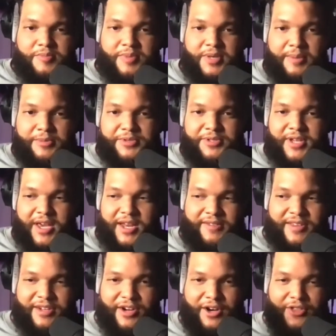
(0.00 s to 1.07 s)
to be able to
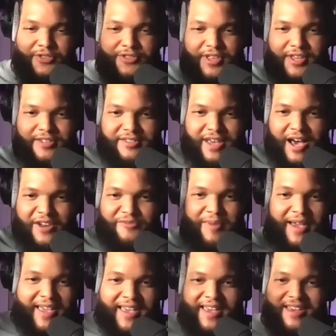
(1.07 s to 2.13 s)
kind of get all the things out
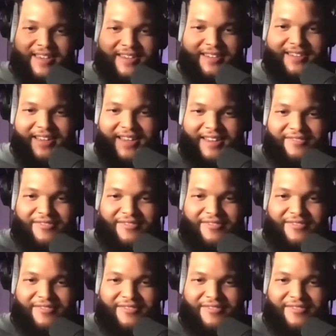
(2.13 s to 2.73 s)
of my head